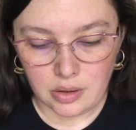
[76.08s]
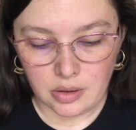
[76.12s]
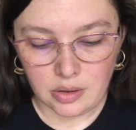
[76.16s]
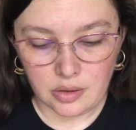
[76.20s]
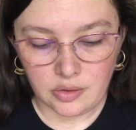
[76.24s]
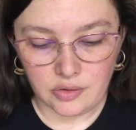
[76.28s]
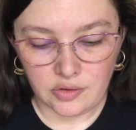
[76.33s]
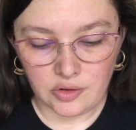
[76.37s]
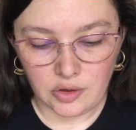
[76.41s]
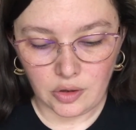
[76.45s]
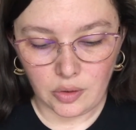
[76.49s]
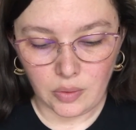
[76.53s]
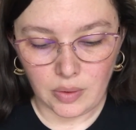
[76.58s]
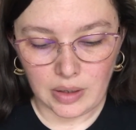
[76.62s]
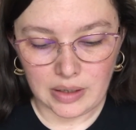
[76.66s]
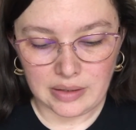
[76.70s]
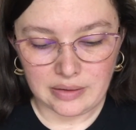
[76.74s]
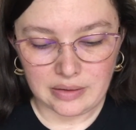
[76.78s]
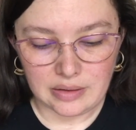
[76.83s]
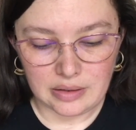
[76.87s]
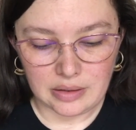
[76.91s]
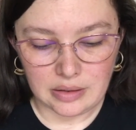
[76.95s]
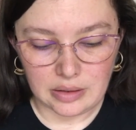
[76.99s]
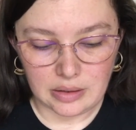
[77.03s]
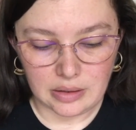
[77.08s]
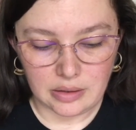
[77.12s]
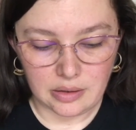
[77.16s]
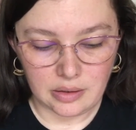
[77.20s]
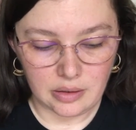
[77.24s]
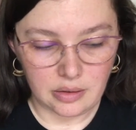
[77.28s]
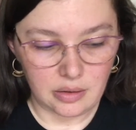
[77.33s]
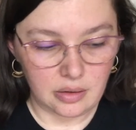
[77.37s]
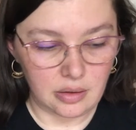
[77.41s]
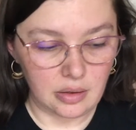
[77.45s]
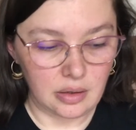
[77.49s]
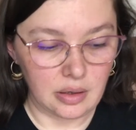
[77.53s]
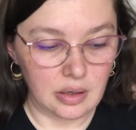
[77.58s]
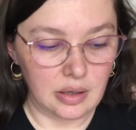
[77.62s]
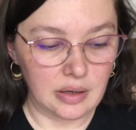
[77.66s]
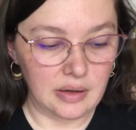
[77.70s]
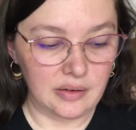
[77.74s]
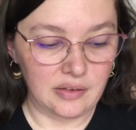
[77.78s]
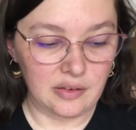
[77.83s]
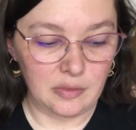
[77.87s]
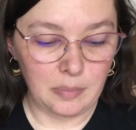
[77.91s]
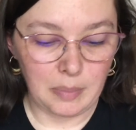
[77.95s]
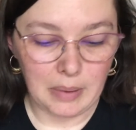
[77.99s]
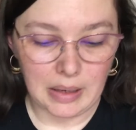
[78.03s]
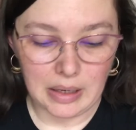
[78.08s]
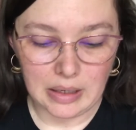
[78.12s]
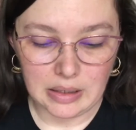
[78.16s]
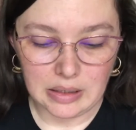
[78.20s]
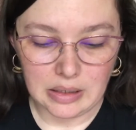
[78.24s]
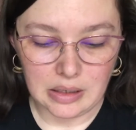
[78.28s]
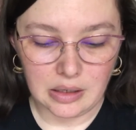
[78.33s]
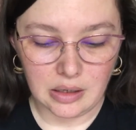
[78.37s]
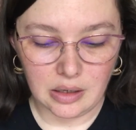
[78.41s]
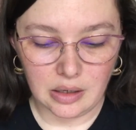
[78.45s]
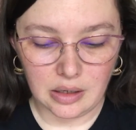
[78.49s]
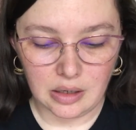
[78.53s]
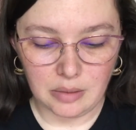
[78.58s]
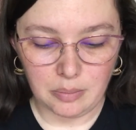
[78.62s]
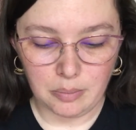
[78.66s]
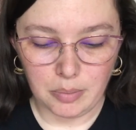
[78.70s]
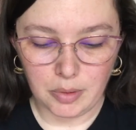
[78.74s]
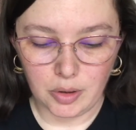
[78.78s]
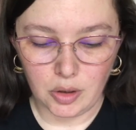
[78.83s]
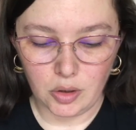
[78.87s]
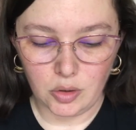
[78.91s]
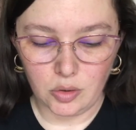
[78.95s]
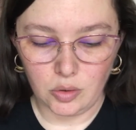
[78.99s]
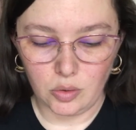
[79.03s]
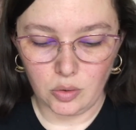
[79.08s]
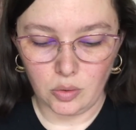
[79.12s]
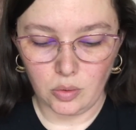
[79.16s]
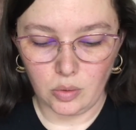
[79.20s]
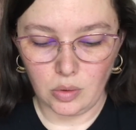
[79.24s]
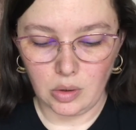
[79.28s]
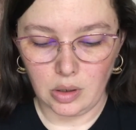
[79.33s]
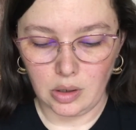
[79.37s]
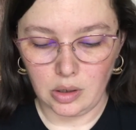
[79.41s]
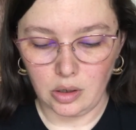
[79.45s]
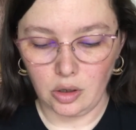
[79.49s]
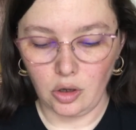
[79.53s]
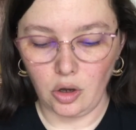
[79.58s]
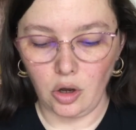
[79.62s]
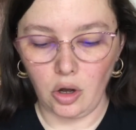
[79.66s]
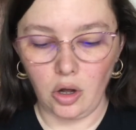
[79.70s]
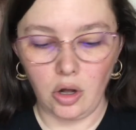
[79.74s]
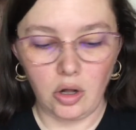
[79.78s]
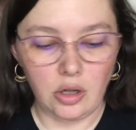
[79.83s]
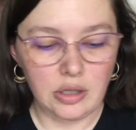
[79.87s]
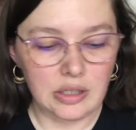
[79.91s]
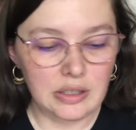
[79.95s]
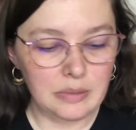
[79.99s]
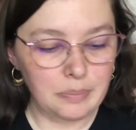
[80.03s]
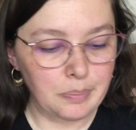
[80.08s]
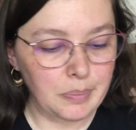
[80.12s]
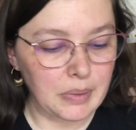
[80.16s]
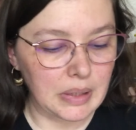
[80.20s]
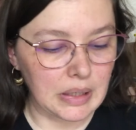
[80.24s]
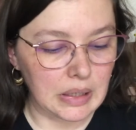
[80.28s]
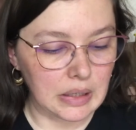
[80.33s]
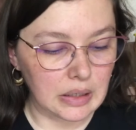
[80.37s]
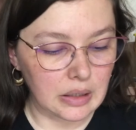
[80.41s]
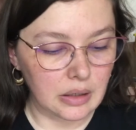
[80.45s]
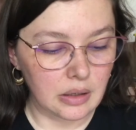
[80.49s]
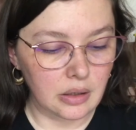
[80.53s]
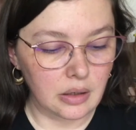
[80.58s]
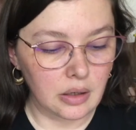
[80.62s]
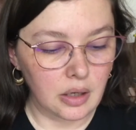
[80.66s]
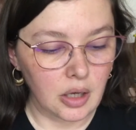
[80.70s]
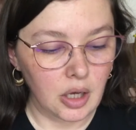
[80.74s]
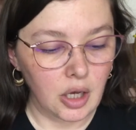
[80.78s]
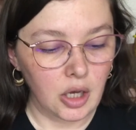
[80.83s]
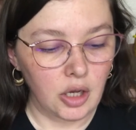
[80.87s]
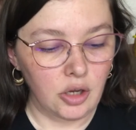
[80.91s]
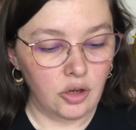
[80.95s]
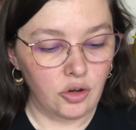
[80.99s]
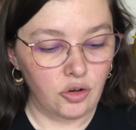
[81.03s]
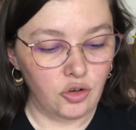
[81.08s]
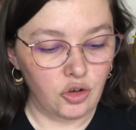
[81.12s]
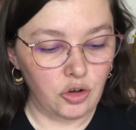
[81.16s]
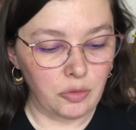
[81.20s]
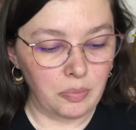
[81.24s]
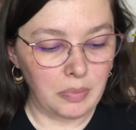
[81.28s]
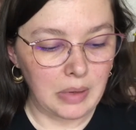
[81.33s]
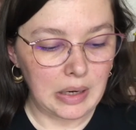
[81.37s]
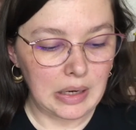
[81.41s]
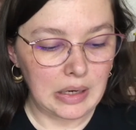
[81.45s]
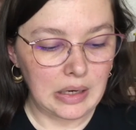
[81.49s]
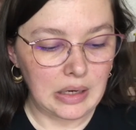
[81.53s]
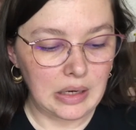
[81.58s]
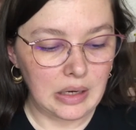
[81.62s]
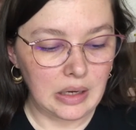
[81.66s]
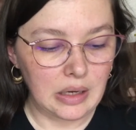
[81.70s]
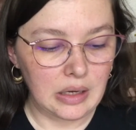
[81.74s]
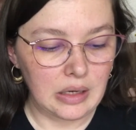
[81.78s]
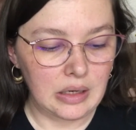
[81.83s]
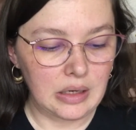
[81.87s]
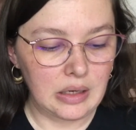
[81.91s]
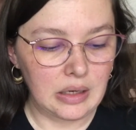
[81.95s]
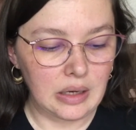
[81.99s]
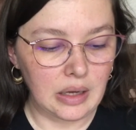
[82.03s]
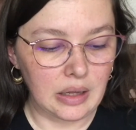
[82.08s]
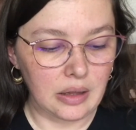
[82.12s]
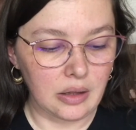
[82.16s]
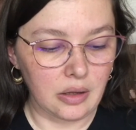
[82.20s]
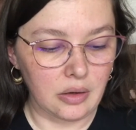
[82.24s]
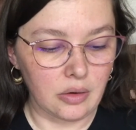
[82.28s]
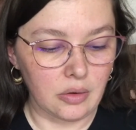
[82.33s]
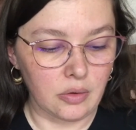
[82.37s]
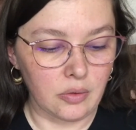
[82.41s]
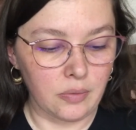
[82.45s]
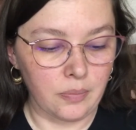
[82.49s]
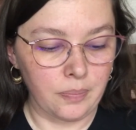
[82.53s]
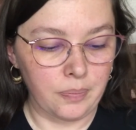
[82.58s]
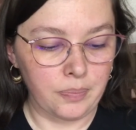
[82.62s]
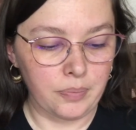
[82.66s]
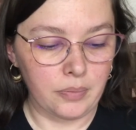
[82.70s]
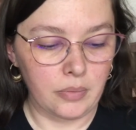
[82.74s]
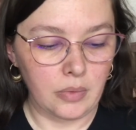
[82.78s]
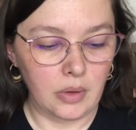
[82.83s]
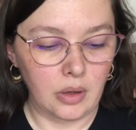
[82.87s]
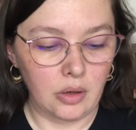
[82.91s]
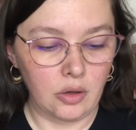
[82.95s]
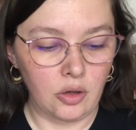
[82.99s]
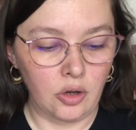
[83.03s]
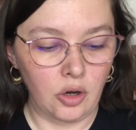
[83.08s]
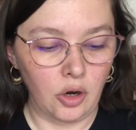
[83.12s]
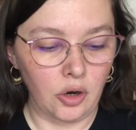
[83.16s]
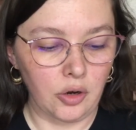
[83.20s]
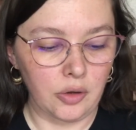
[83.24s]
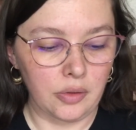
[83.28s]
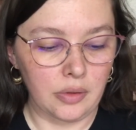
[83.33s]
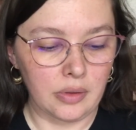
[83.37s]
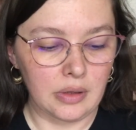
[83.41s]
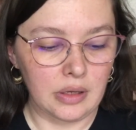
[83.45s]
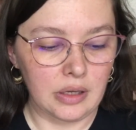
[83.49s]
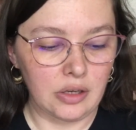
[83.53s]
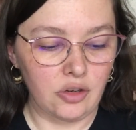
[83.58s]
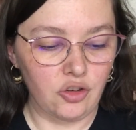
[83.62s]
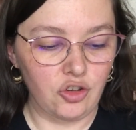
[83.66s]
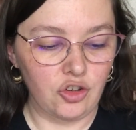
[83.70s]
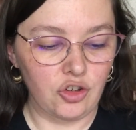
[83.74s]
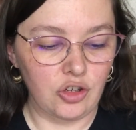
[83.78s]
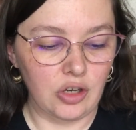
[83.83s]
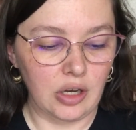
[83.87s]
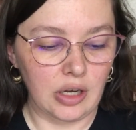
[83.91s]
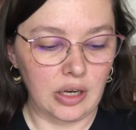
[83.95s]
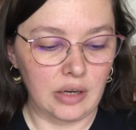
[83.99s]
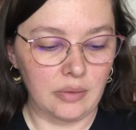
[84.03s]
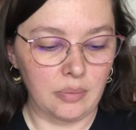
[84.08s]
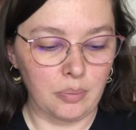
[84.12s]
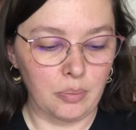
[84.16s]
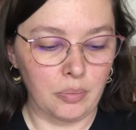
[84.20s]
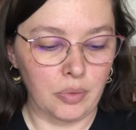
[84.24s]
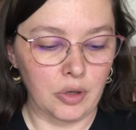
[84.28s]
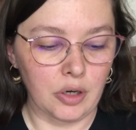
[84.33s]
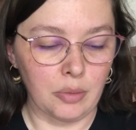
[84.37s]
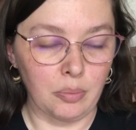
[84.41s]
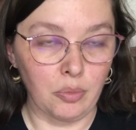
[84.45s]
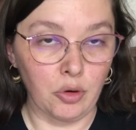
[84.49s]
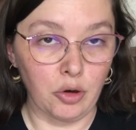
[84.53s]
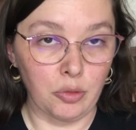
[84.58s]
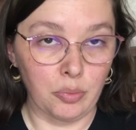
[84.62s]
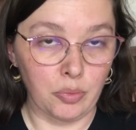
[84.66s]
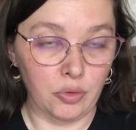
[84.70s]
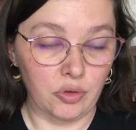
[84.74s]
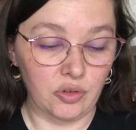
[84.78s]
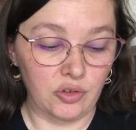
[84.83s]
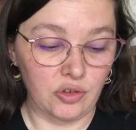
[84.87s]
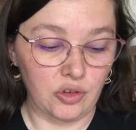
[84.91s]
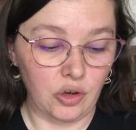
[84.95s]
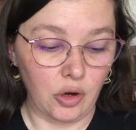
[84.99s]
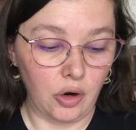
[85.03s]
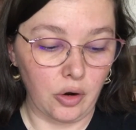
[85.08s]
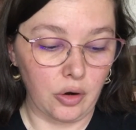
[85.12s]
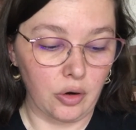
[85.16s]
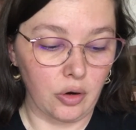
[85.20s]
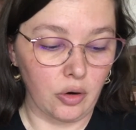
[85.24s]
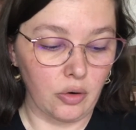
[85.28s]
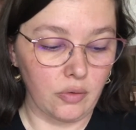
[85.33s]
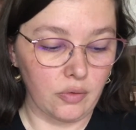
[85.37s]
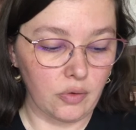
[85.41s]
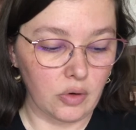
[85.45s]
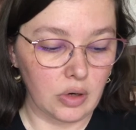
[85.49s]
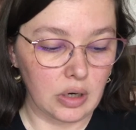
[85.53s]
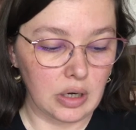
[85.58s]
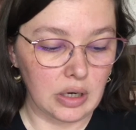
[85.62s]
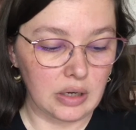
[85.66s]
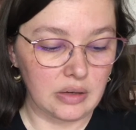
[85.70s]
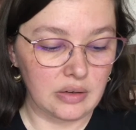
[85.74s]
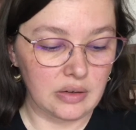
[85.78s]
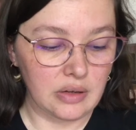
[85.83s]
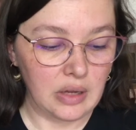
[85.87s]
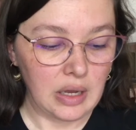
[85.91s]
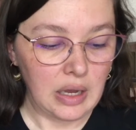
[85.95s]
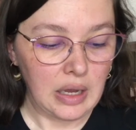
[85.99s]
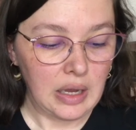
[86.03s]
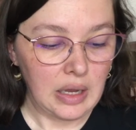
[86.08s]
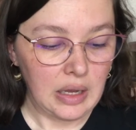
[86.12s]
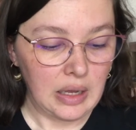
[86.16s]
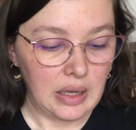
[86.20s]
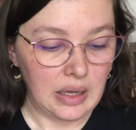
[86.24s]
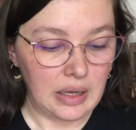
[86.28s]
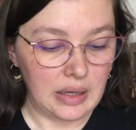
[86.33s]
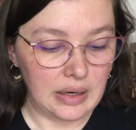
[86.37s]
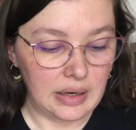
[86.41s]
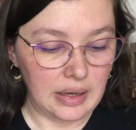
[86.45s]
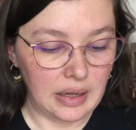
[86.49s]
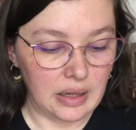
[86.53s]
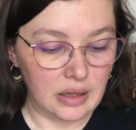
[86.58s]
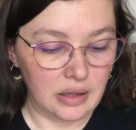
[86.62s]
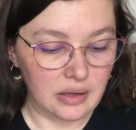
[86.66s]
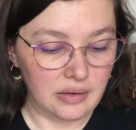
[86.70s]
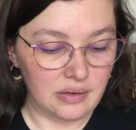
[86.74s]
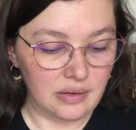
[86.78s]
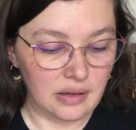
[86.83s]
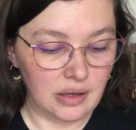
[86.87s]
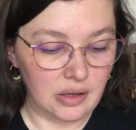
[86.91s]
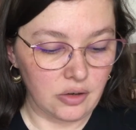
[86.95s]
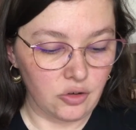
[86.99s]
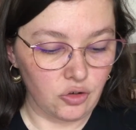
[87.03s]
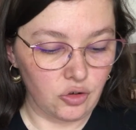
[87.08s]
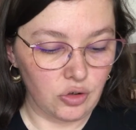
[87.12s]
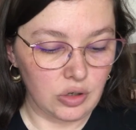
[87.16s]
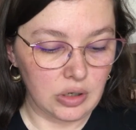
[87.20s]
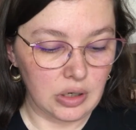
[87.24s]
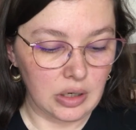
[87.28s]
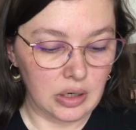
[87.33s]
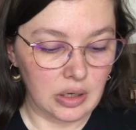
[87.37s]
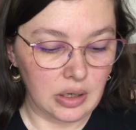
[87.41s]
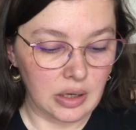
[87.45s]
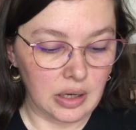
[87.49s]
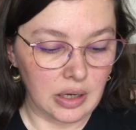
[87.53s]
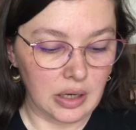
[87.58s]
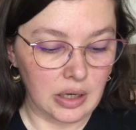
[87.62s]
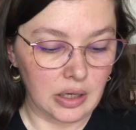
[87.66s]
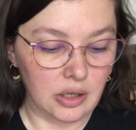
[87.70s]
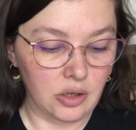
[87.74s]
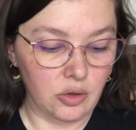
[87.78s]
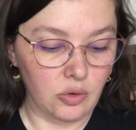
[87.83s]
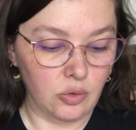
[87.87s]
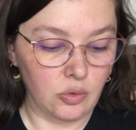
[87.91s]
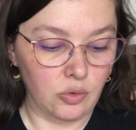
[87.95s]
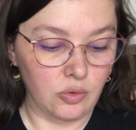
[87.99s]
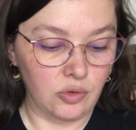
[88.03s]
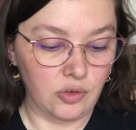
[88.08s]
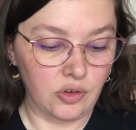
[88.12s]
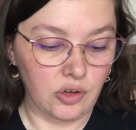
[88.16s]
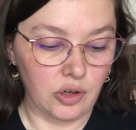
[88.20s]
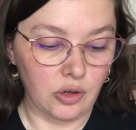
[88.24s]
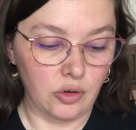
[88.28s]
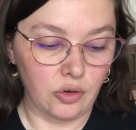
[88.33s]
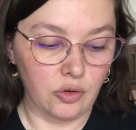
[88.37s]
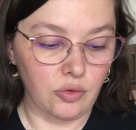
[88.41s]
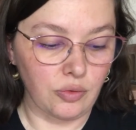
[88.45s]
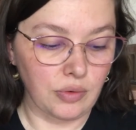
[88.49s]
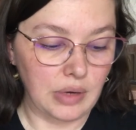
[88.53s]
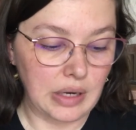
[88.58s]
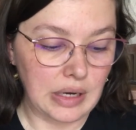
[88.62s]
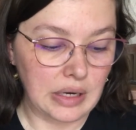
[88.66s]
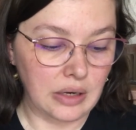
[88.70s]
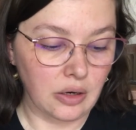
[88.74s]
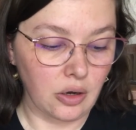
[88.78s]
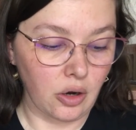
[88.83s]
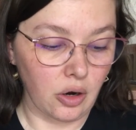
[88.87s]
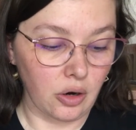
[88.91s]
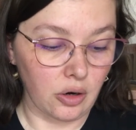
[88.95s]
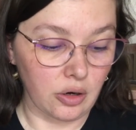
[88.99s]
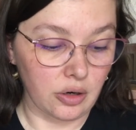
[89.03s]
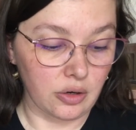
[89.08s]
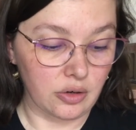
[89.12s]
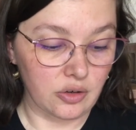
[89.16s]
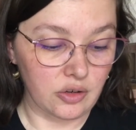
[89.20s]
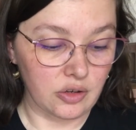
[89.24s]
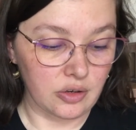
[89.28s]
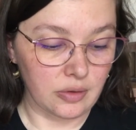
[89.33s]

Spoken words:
So I did Hispania in blue, Gaul in pink, Germania in yellow, Carthage, I put a purple star over it, and Alexandria I used a green heart.